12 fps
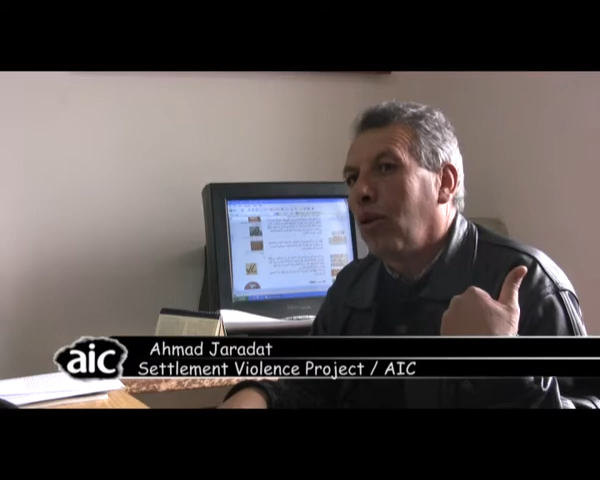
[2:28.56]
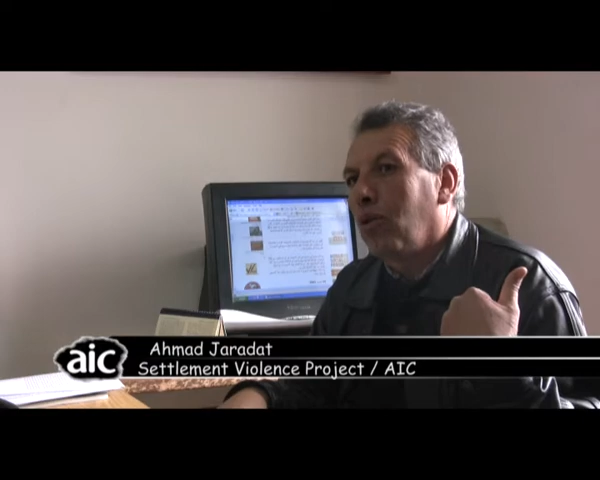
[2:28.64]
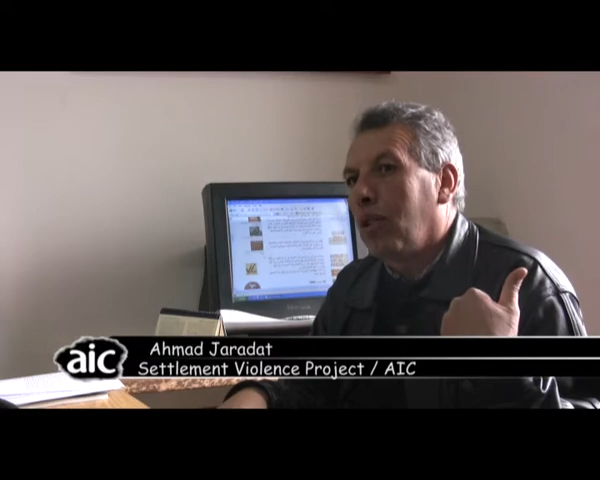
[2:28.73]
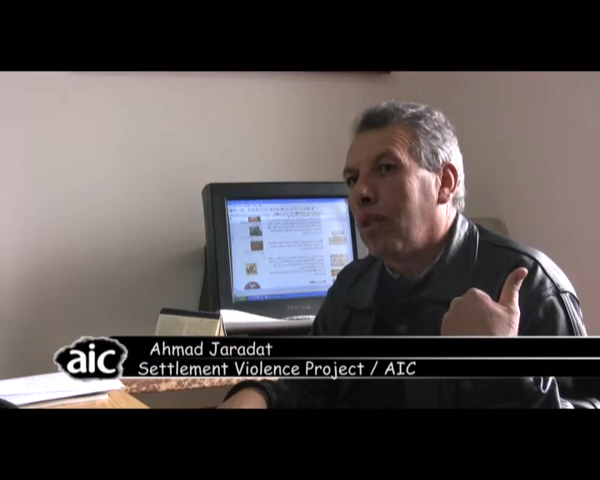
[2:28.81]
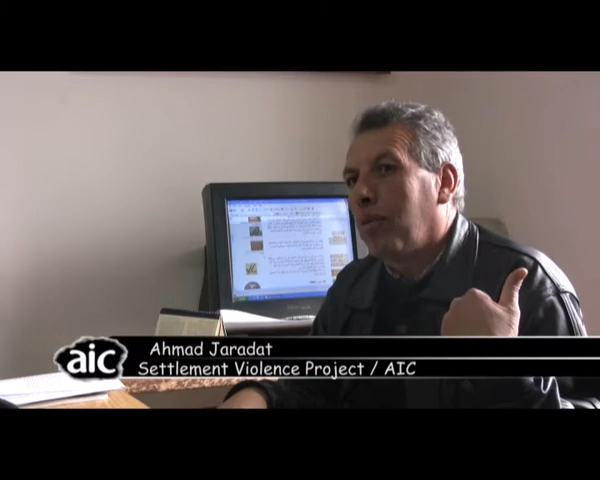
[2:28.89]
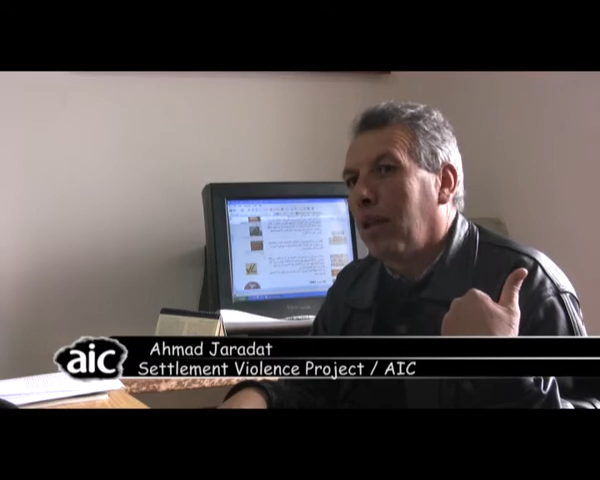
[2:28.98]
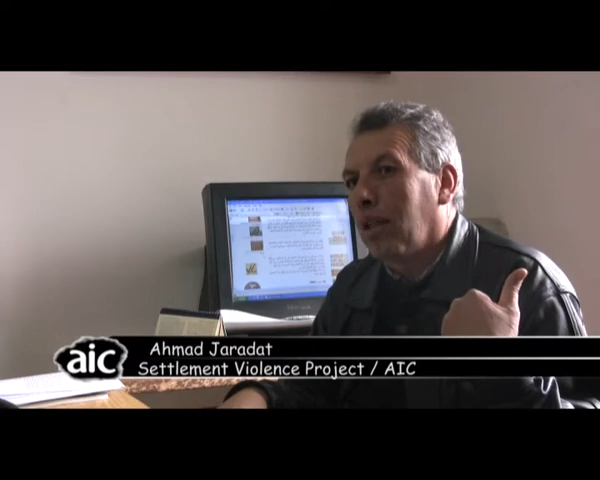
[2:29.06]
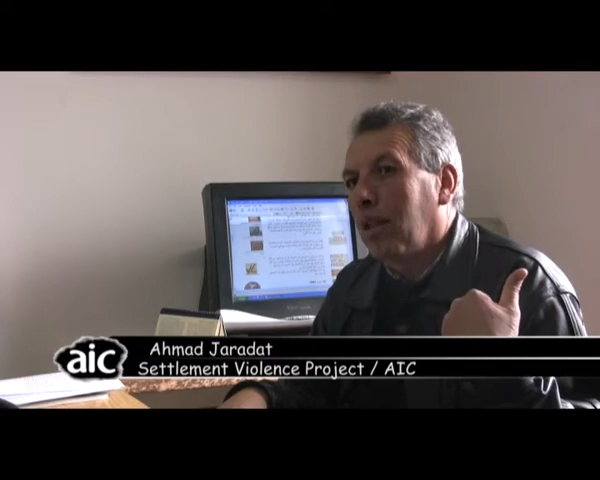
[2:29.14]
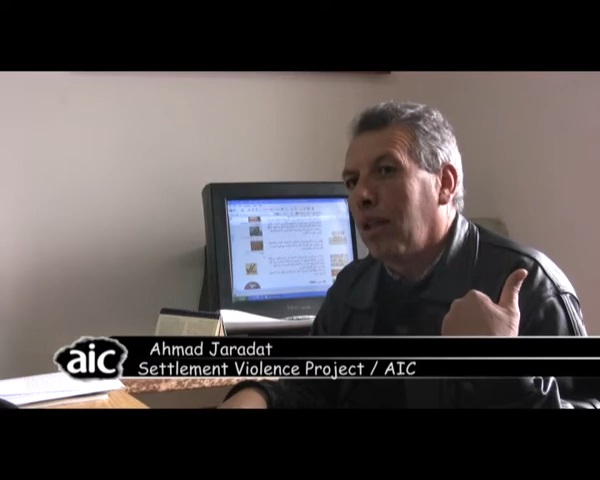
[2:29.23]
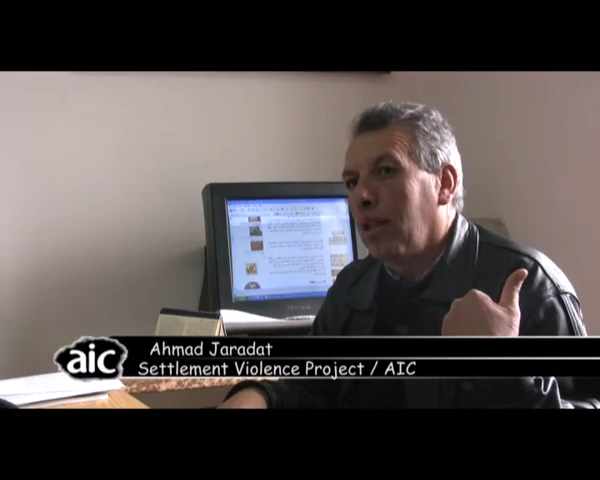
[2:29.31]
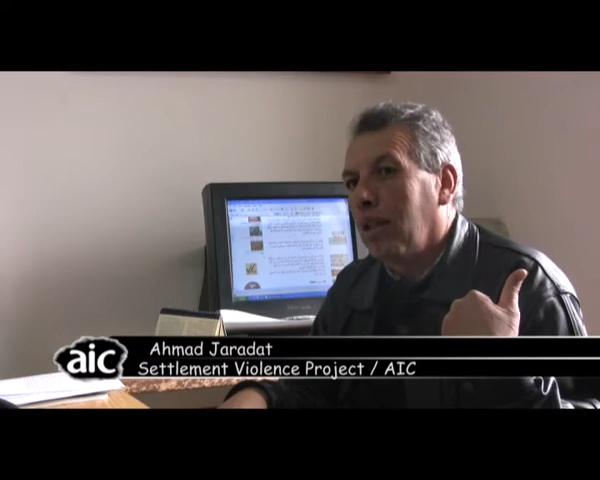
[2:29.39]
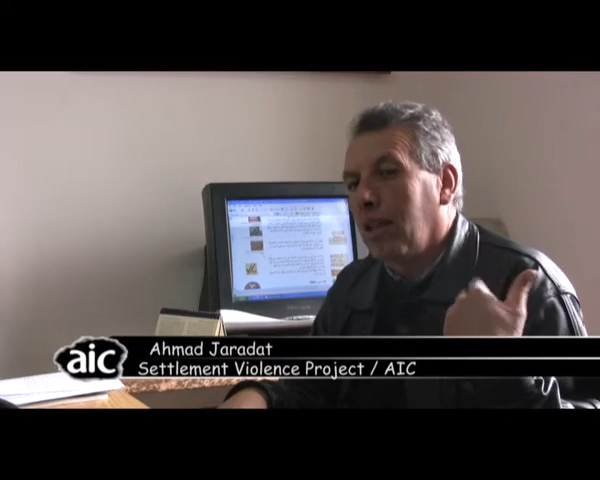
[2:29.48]
Bet Fajjar,
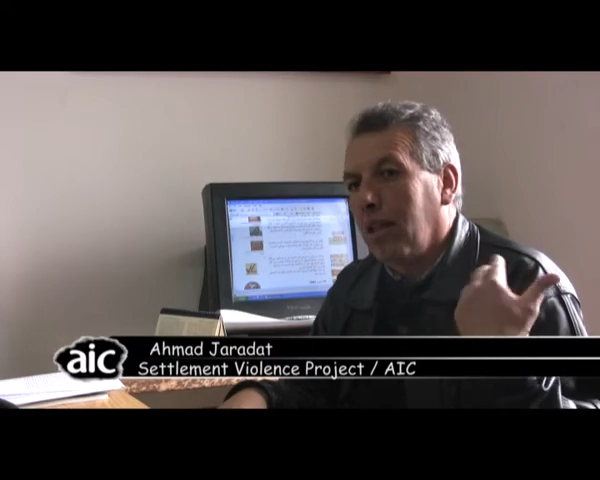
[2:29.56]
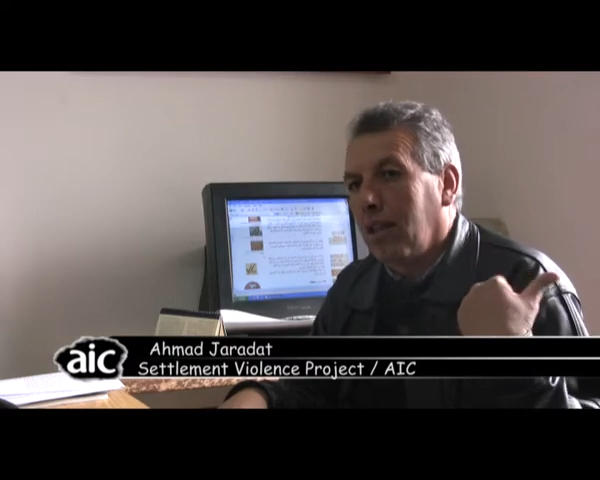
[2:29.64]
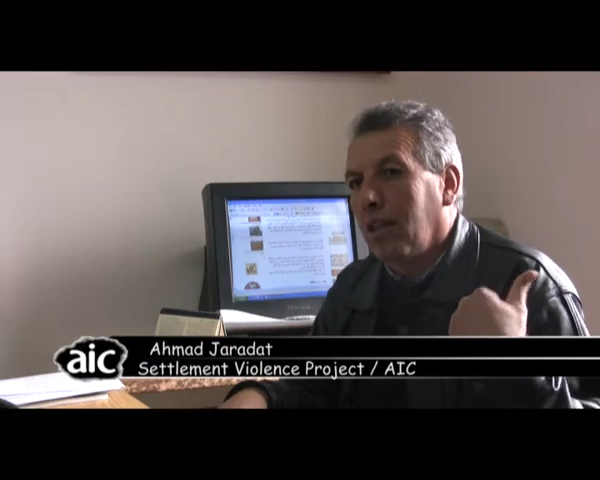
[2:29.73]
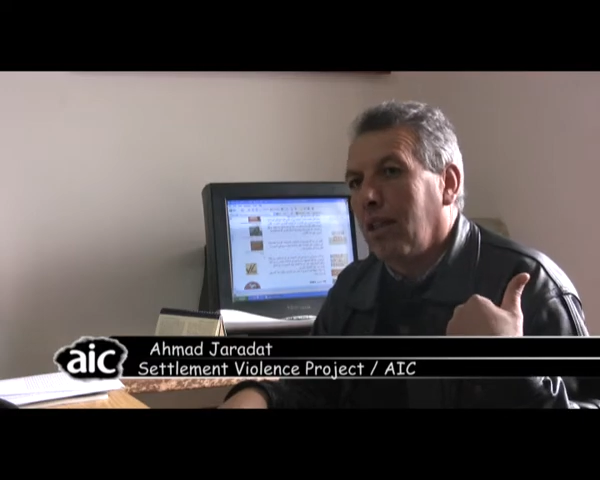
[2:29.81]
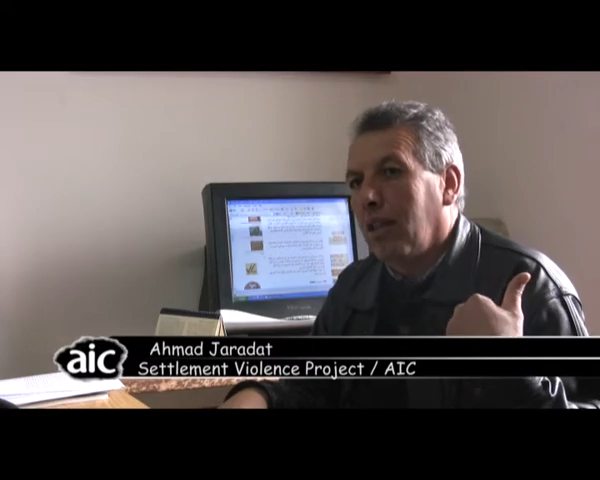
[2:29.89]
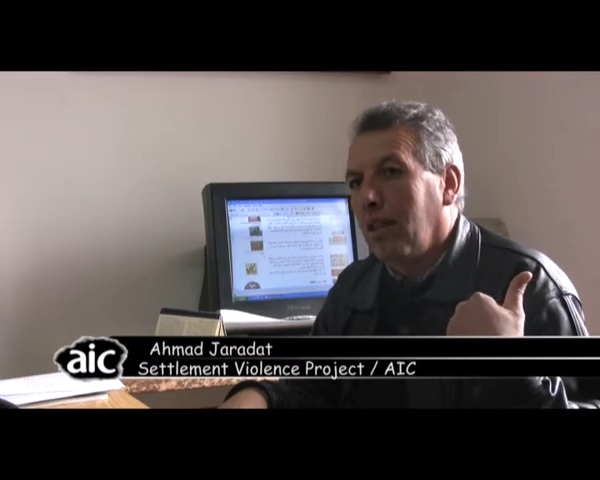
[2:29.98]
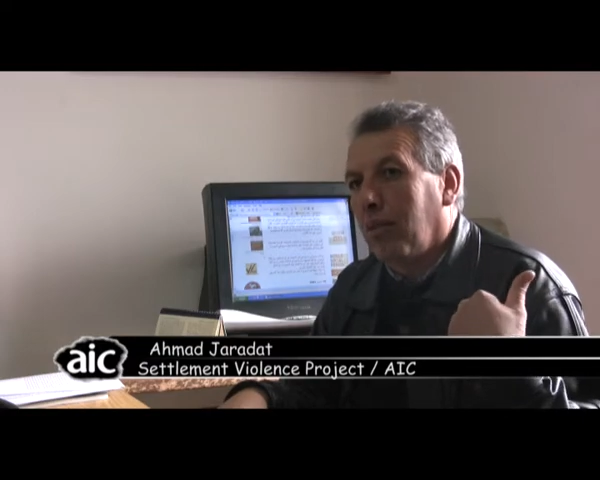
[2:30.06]
also they